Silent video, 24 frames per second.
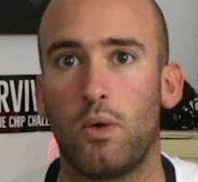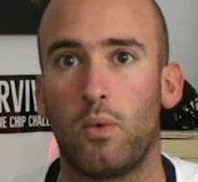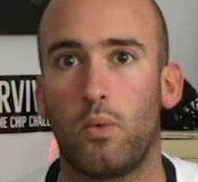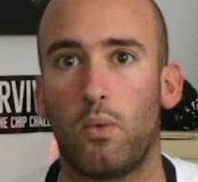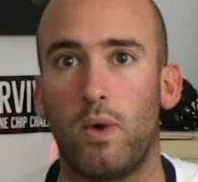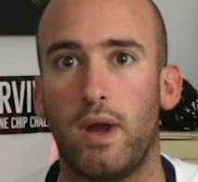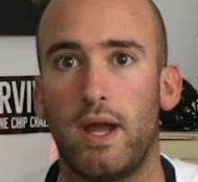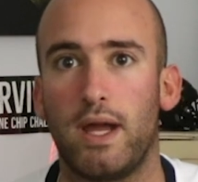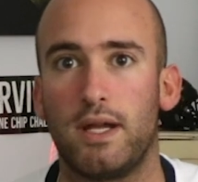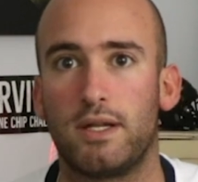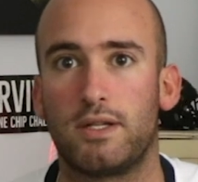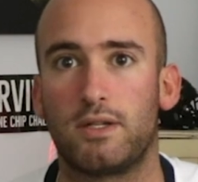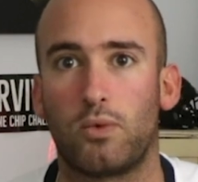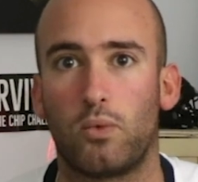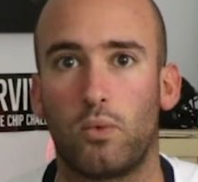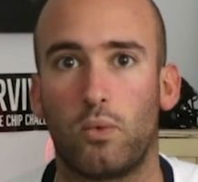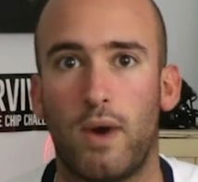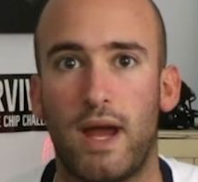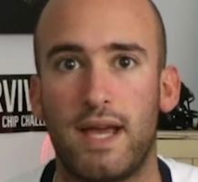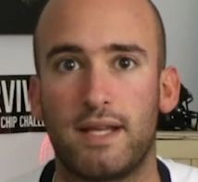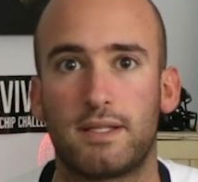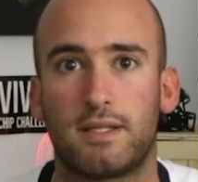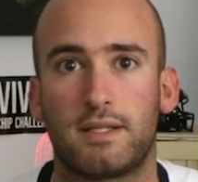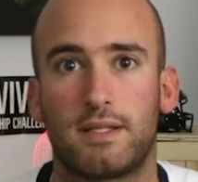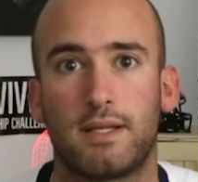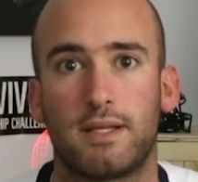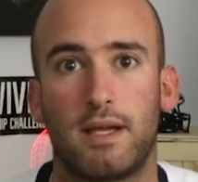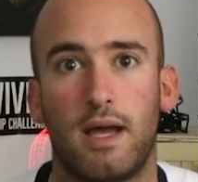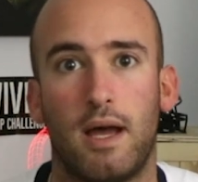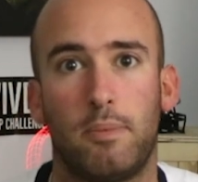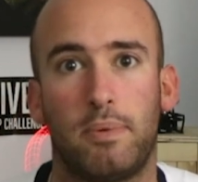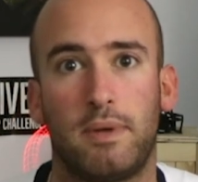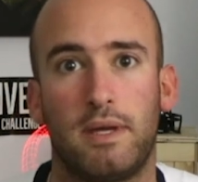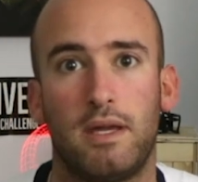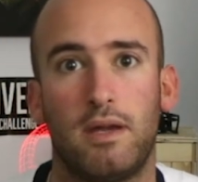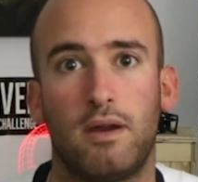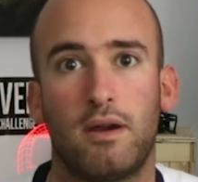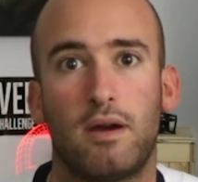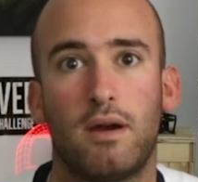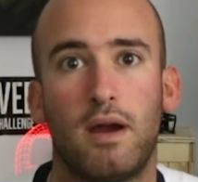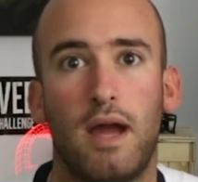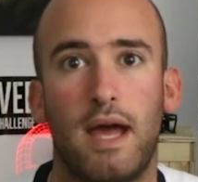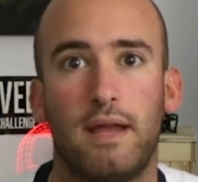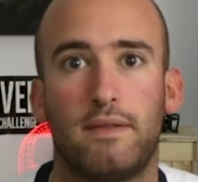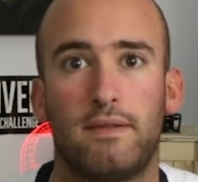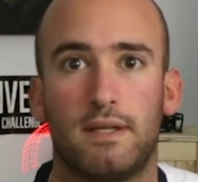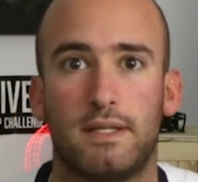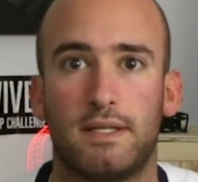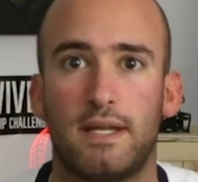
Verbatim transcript: which rests up here at the